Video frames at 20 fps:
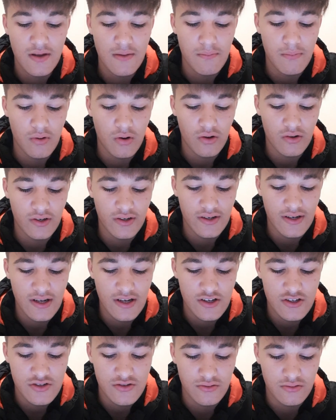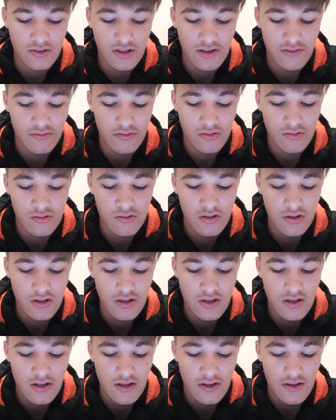But on a national level,
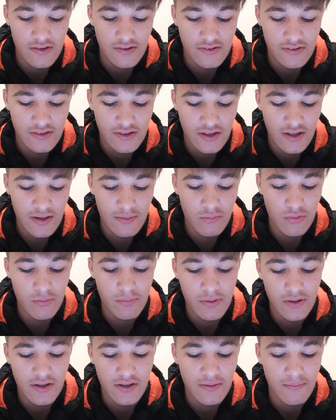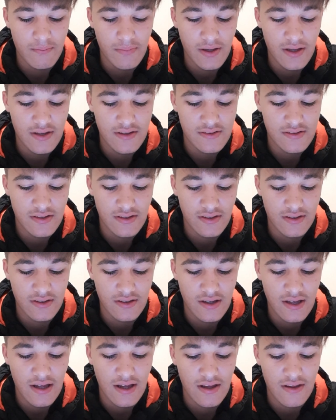a scheme would be competing
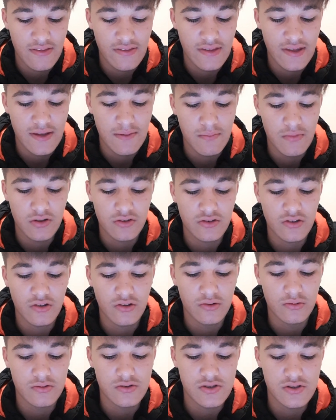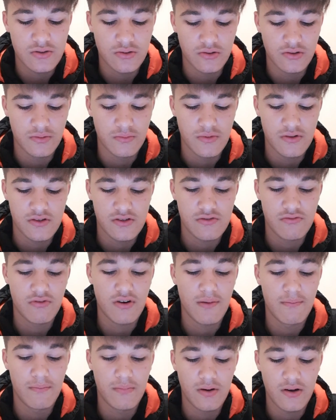at the McDonald's tournaments
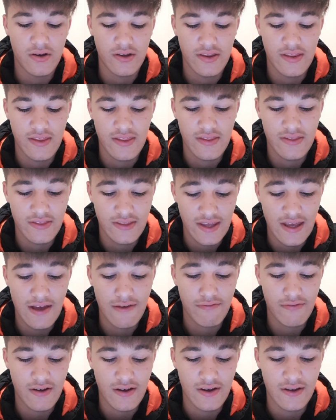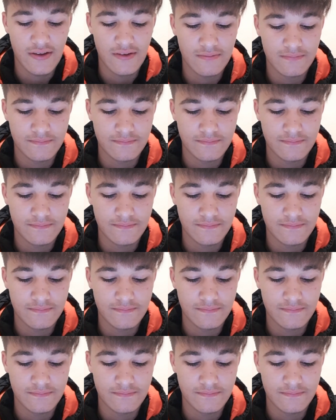run by the FA.